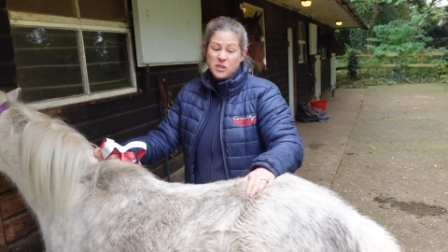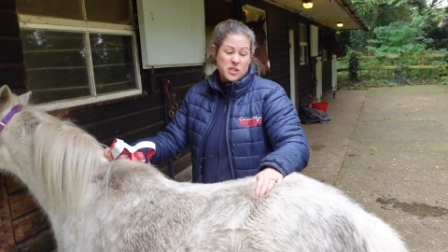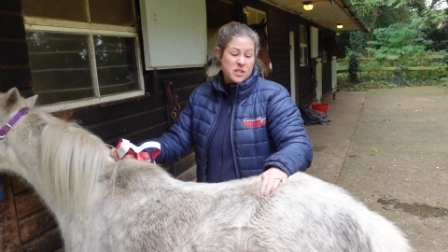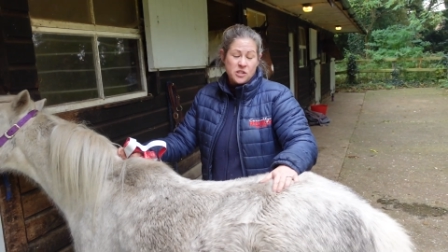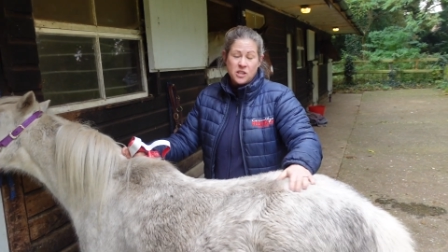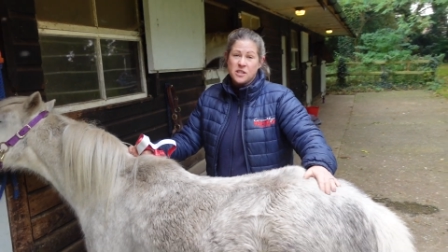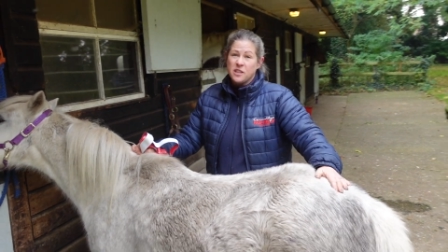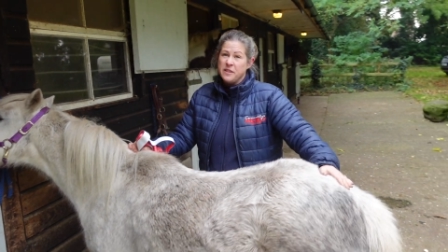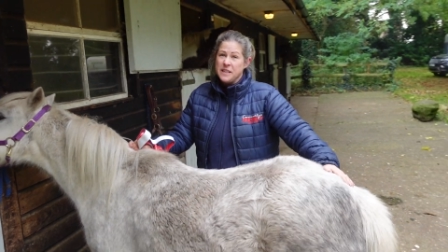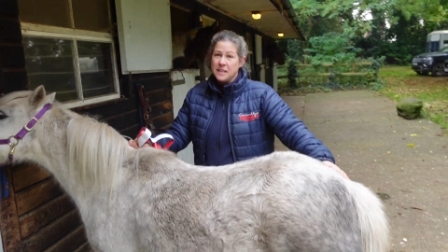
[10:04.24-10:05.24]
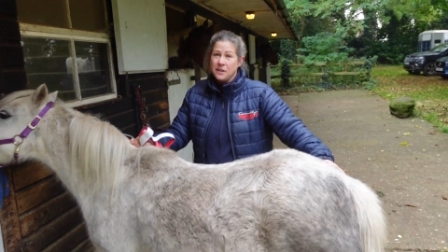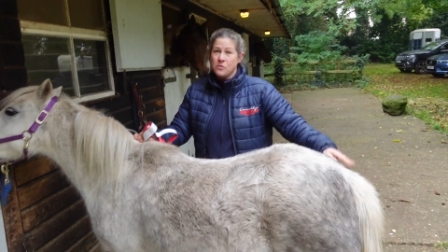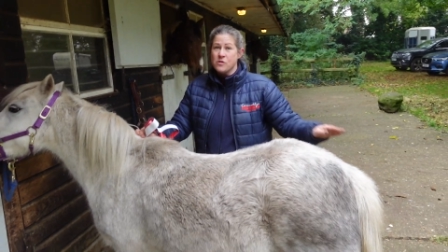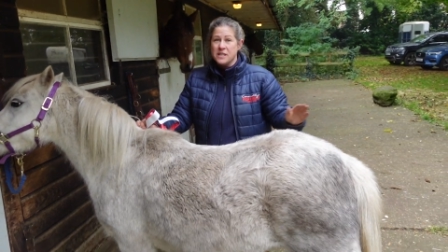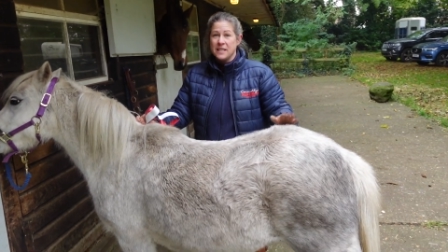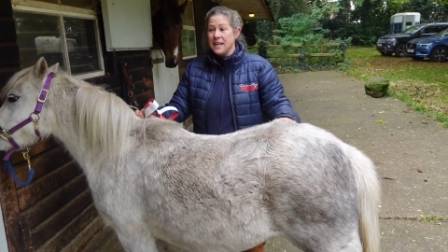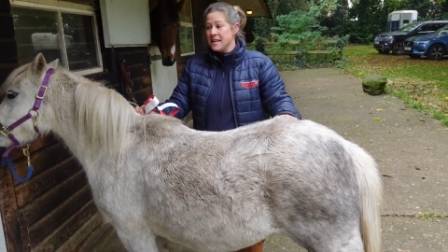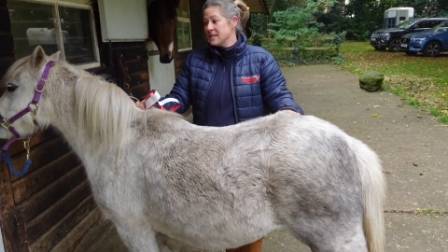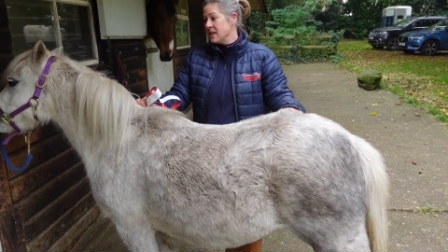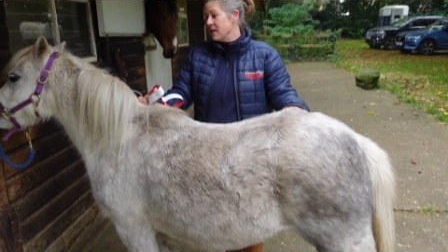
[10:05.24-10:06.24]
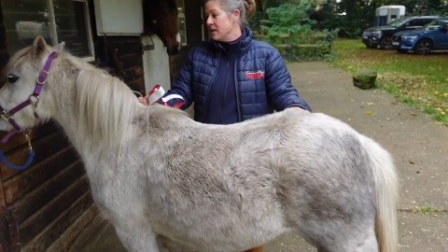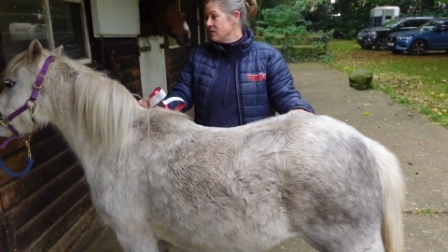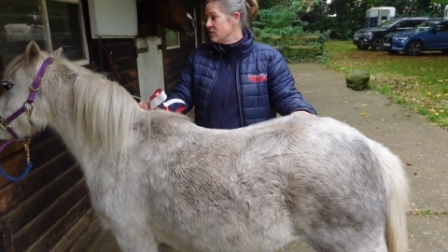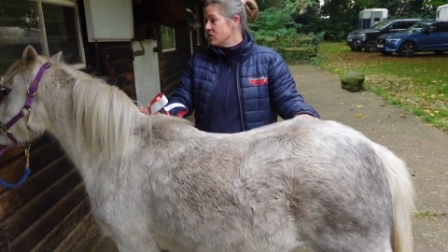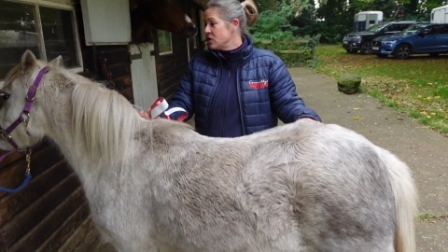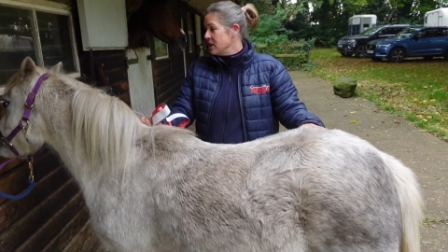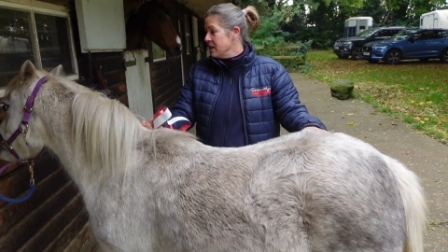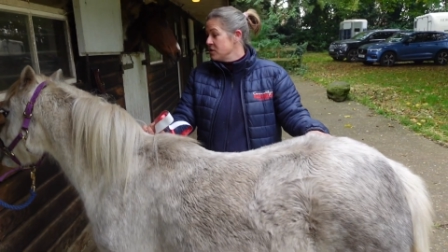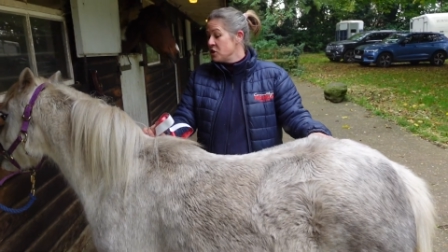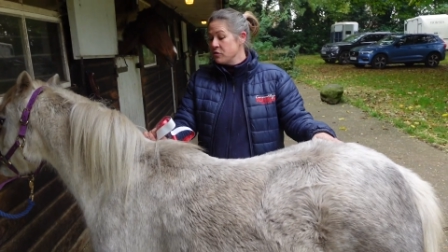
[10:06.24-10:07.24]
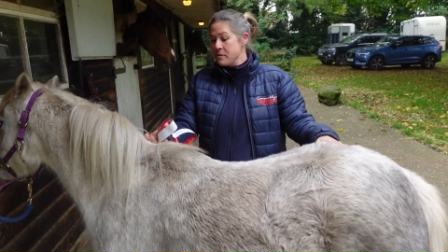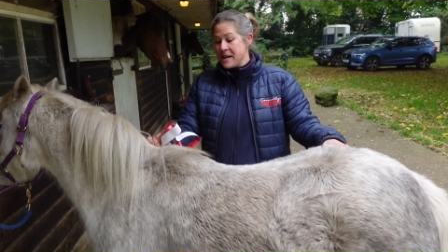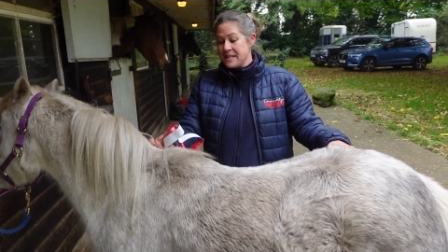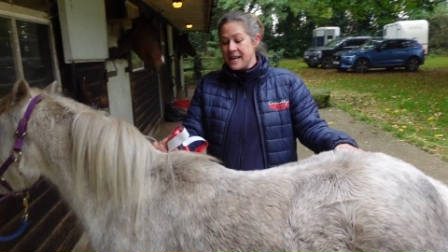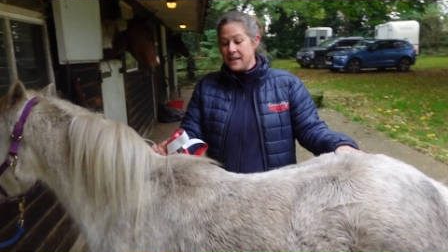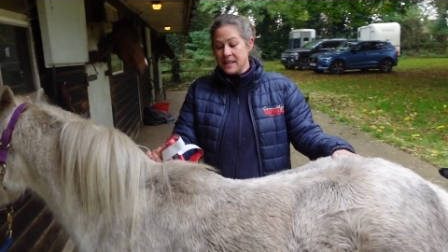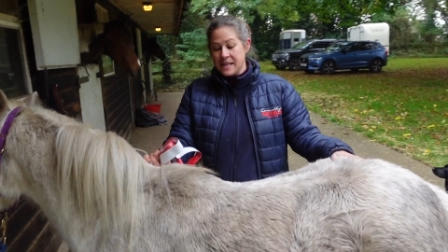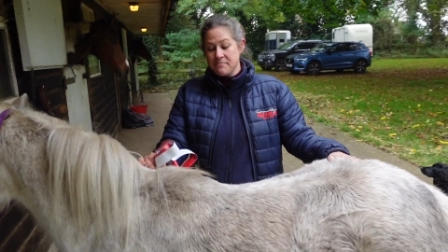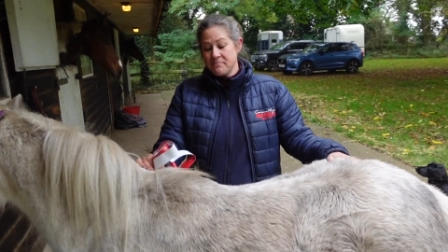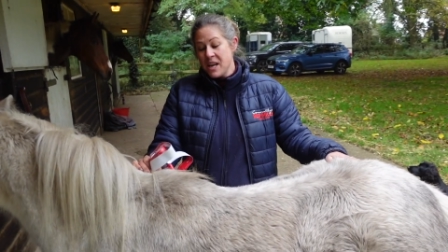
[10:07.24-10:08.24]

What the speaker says: just adjust her feeding accordingly so that she remains healthy.